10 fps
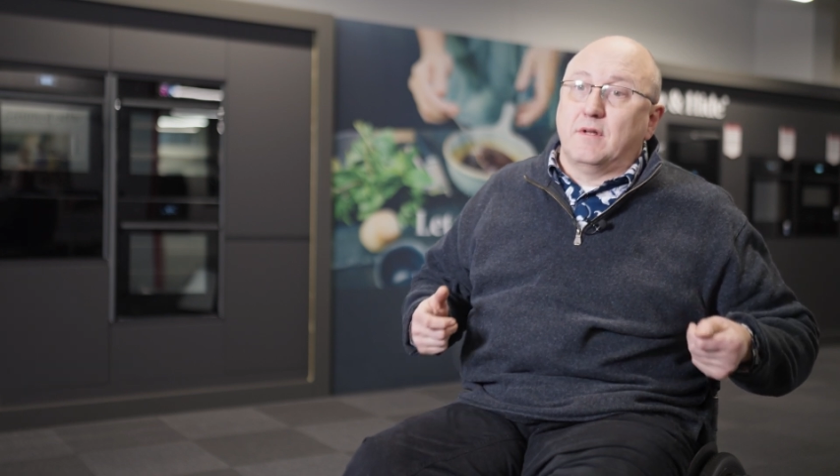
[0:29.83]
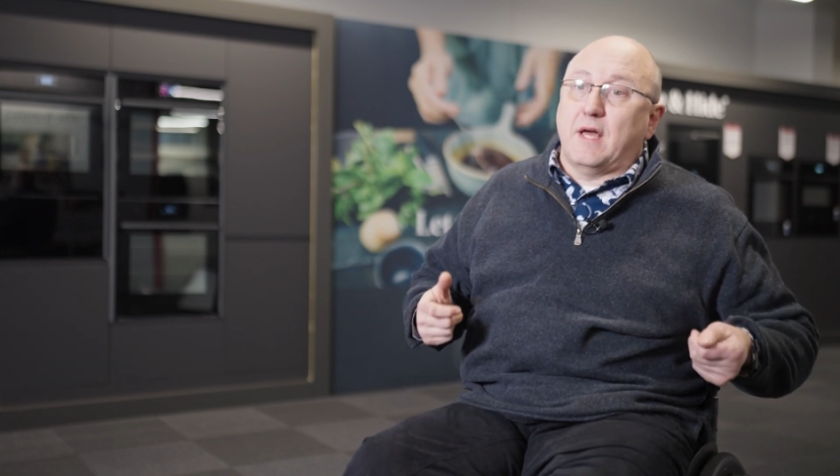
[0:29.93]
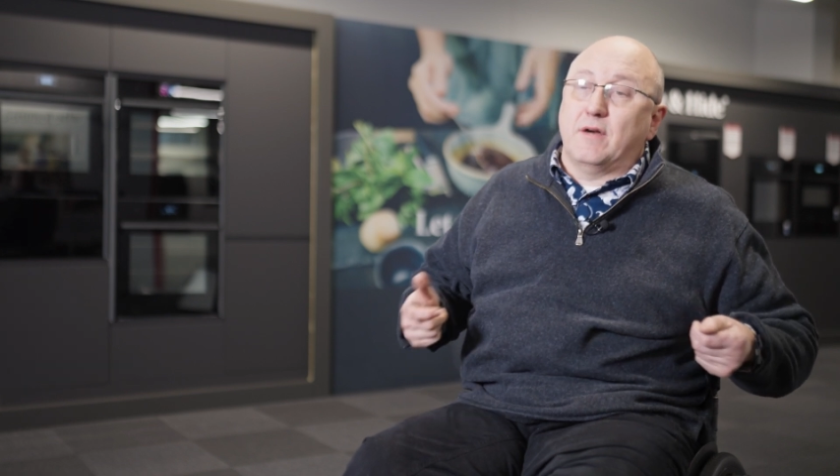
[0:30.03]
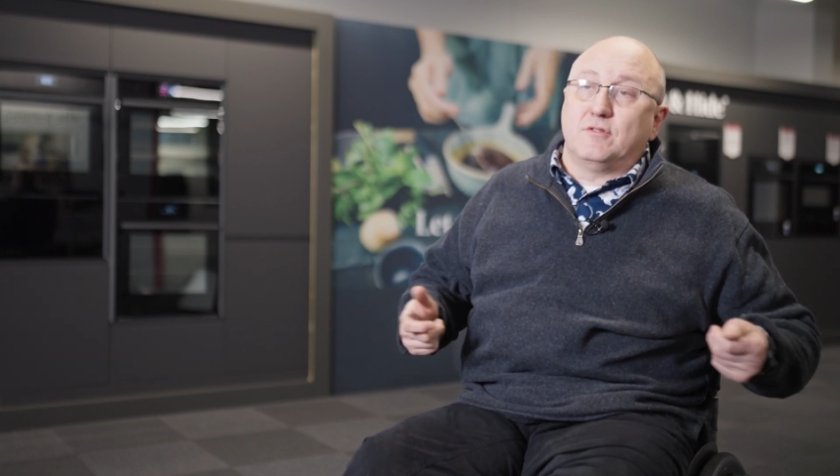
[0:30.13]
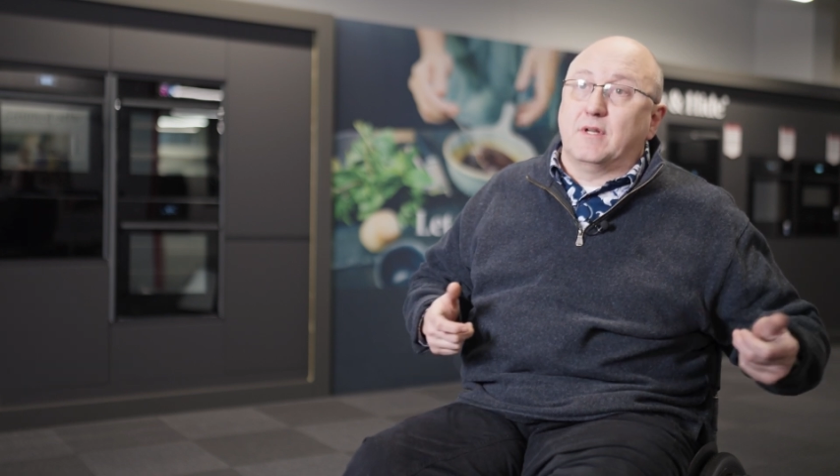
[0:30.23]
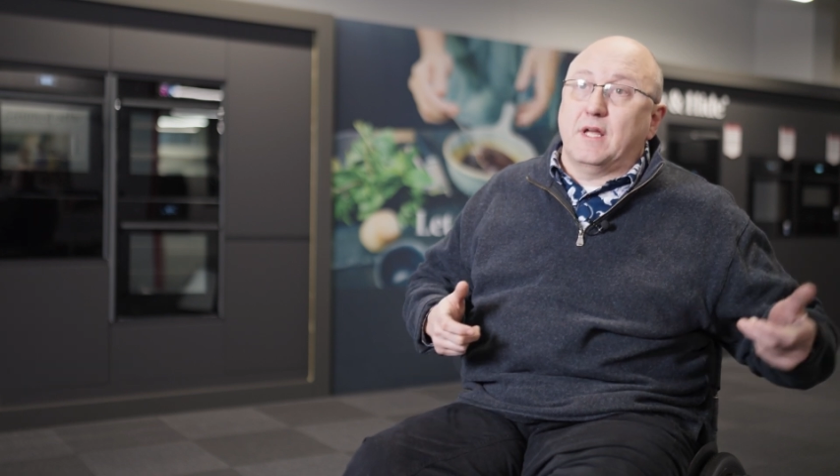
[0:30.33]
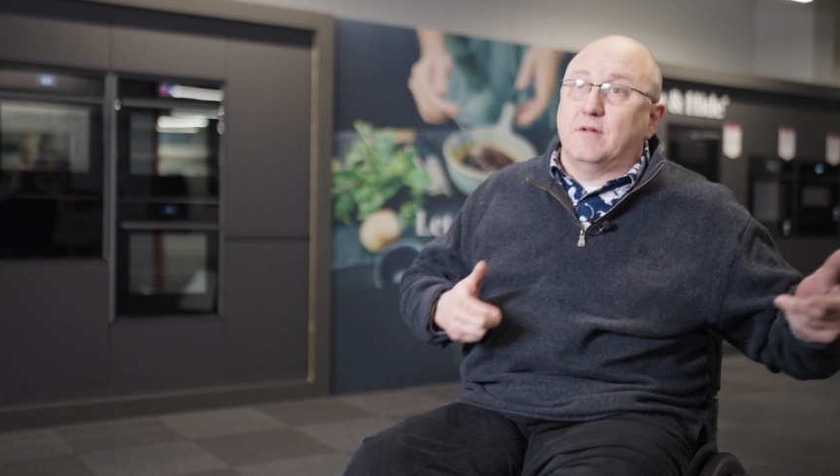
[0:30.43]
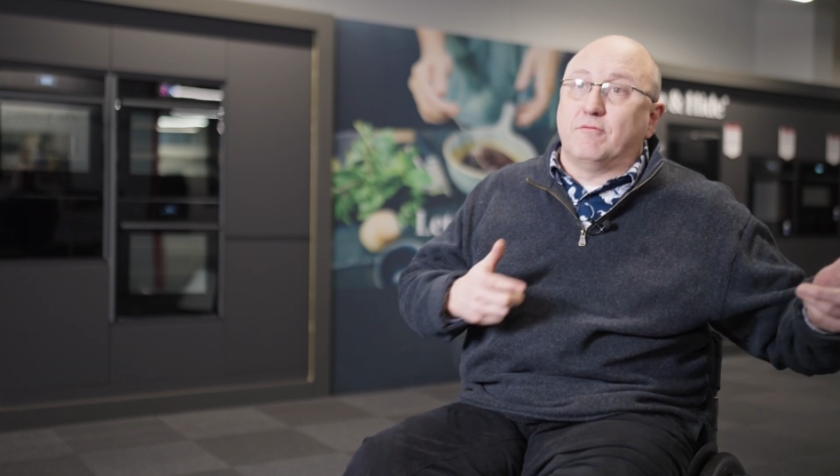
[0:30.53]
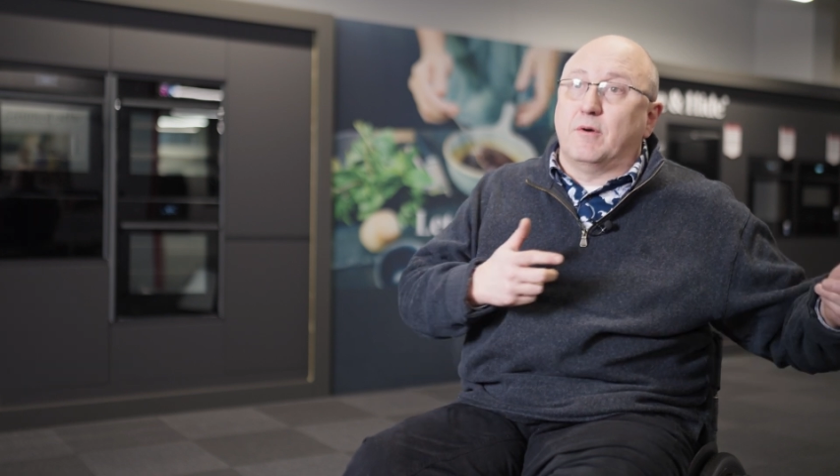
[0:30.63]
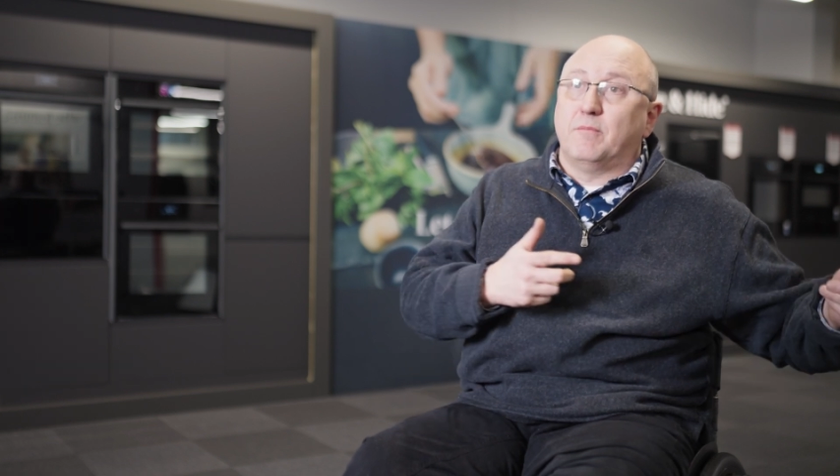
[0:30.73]
how do you get
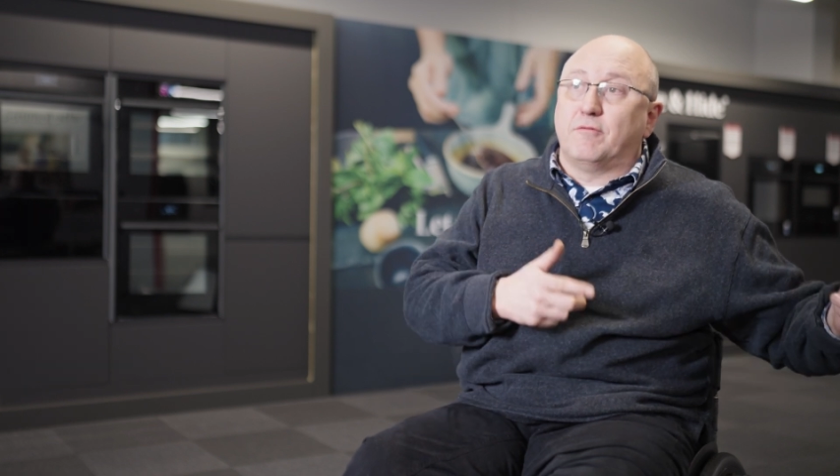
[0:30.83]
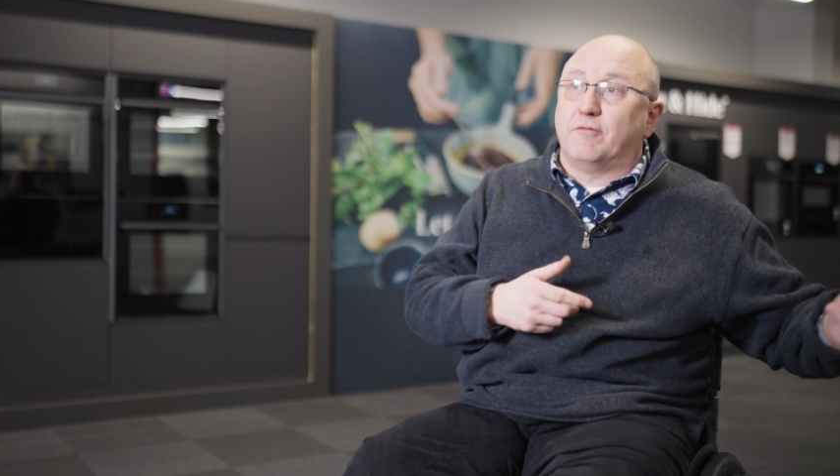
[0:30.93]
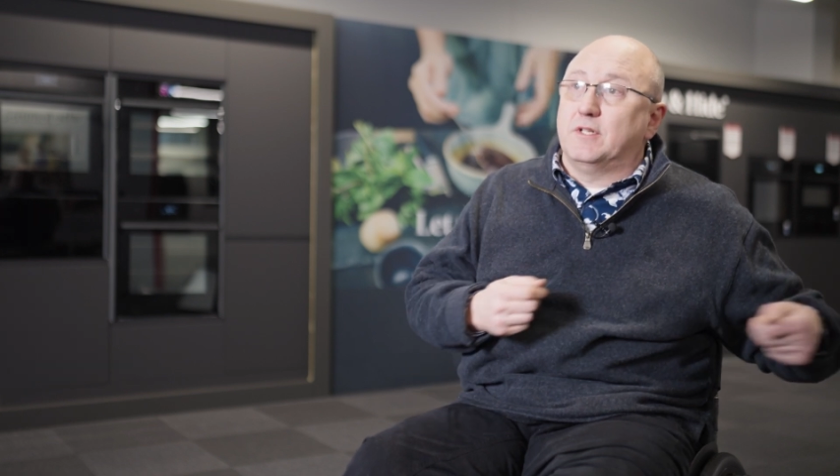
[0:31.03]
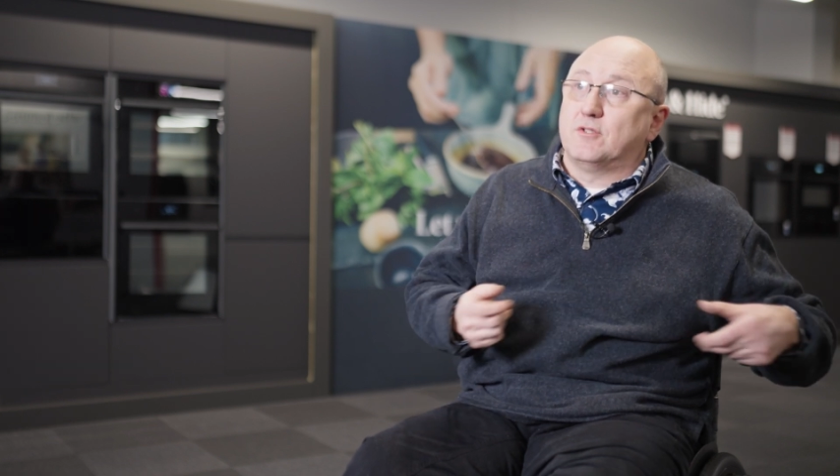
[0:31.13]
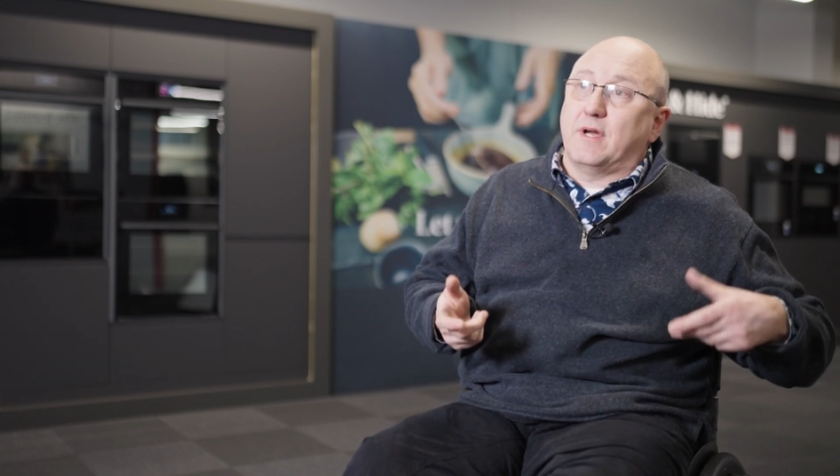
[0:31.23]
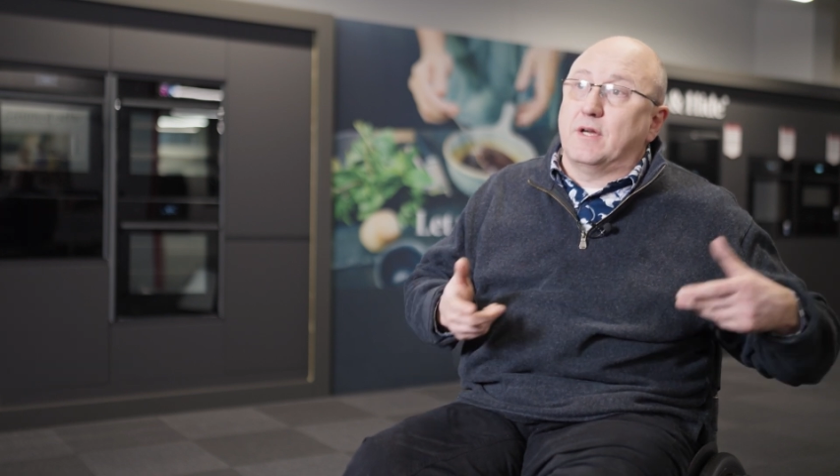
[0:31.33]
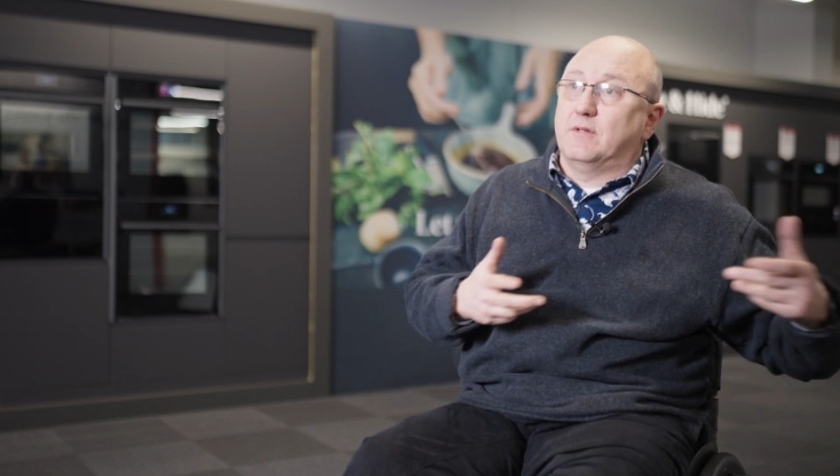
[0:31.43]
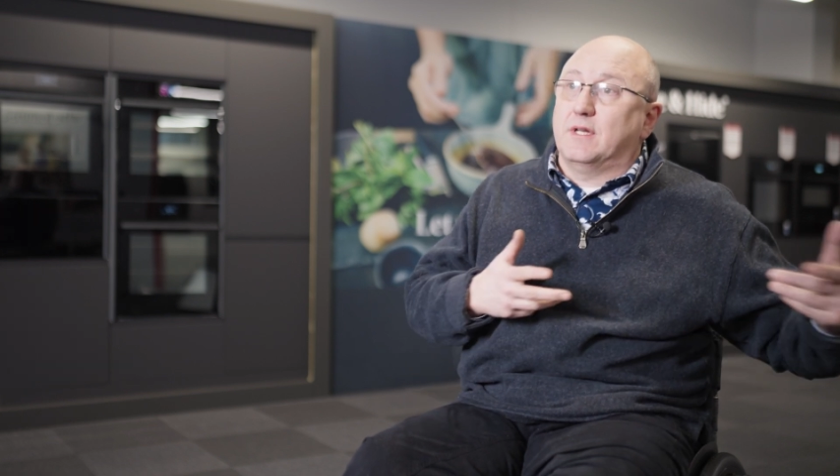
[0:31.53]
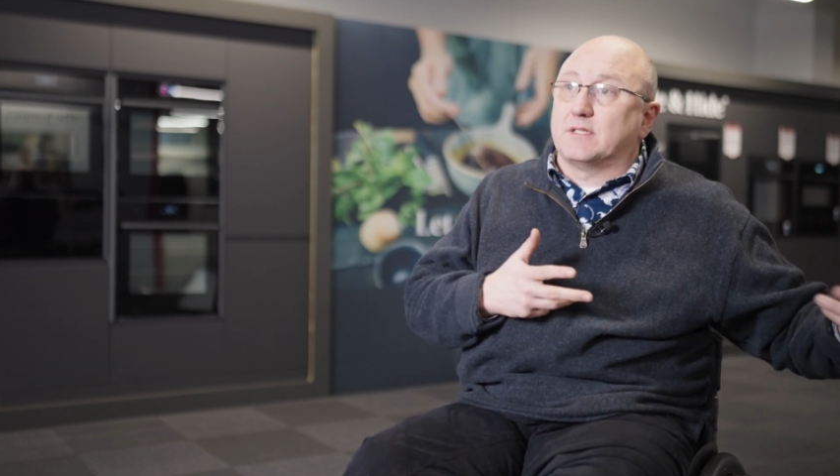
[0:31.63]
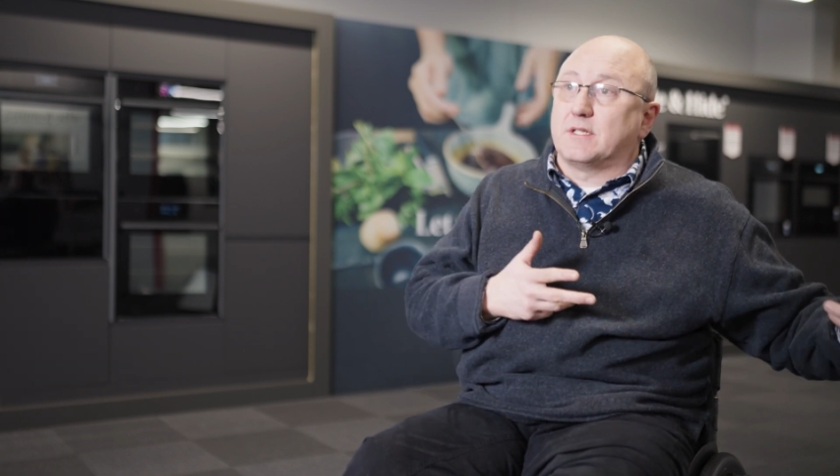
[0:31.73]
it from the fridge, or how do you get